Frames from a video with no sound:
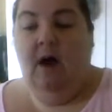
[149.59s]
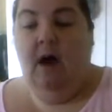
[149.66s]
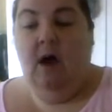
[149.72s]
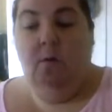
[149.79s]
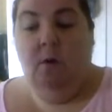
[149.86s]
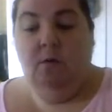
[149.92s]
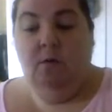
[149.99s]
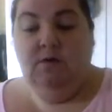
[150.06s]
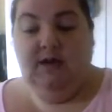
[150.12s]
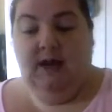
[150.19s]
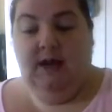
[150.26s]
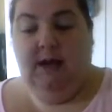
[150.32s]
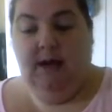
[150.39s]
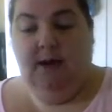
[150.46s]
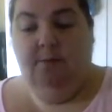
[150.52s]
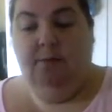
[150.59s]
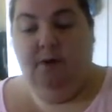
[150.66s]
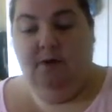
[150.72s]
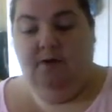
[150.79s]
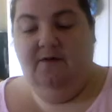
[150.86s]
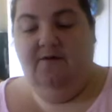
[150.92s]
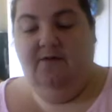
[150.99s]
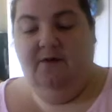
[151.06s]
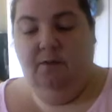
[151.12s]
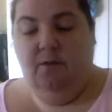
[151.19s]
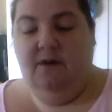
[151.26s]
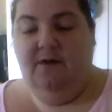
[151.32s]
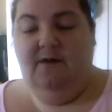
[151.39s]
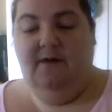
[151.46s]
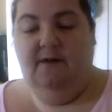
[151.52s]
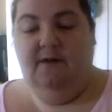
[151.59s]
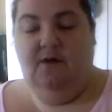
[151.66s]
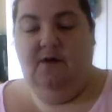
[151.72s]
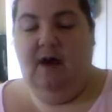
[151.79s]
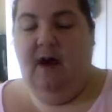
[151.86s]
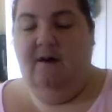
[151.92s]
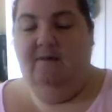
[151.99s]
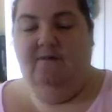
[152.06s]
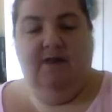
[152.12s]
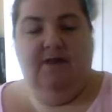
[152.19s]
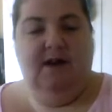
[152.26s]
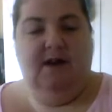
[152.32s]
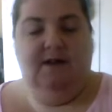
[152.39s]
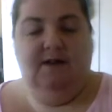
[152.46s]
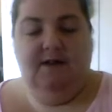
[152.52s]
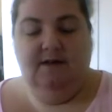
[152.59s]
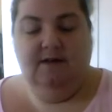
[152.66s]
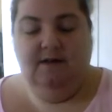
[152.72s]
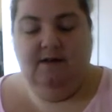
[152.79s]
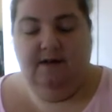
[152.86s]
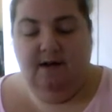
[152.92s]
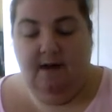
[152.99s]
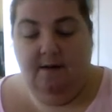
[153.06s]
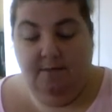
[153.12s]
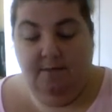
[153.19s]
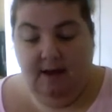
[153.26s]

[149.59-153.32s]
it will decorate beautifully once it's got everything adhered to it.